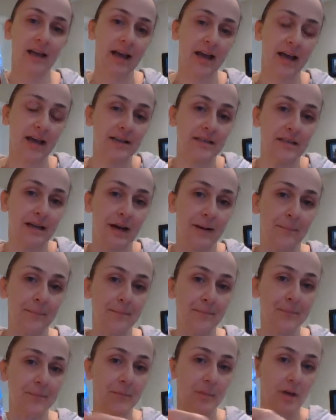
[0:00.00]
and
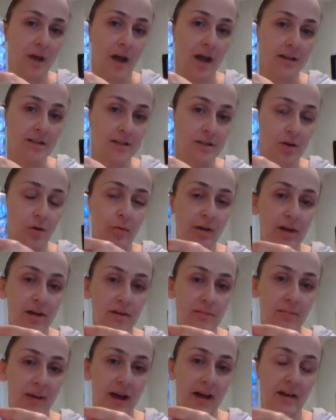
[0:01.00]
I sew
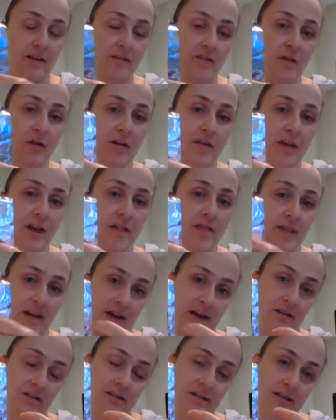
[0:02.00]
it back and forth, and
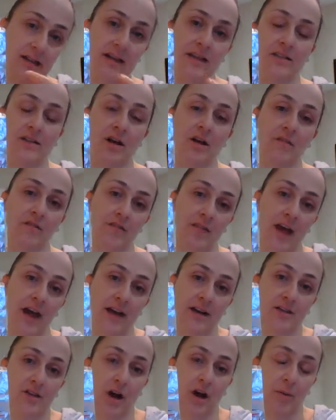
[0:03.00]
then I'll slice off
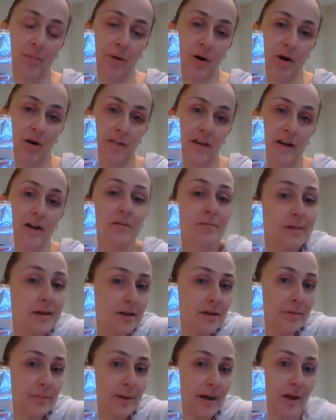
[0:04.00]
that top part there,
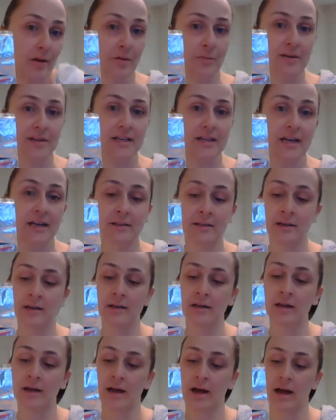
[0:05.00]
and your bag will be done.
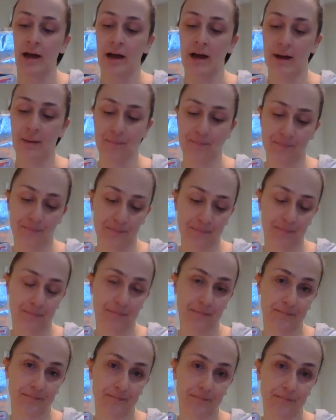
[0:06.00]

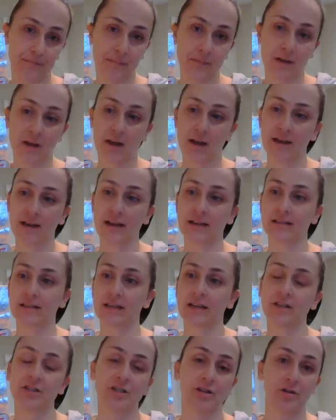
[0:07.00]
I guess
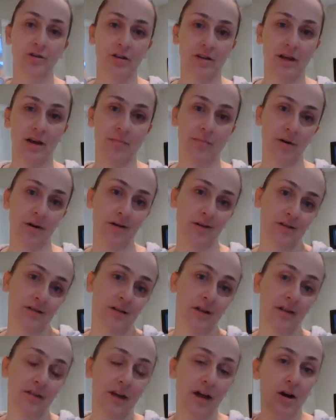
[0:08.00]
I can show you that part.
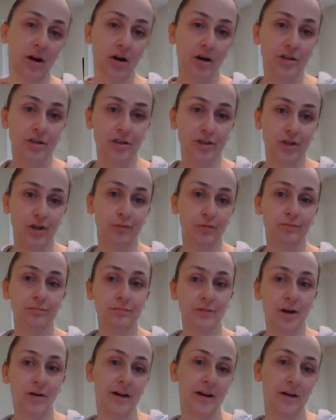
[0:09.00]
It's not that hard to show.
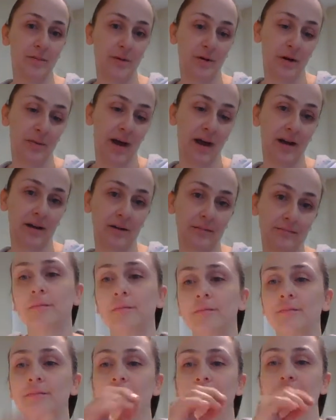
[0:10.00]
All right, I'll be right back.
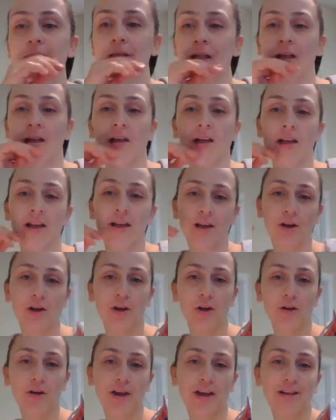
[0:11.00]

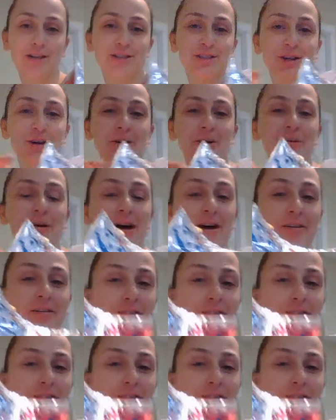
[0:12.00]
Okay, so out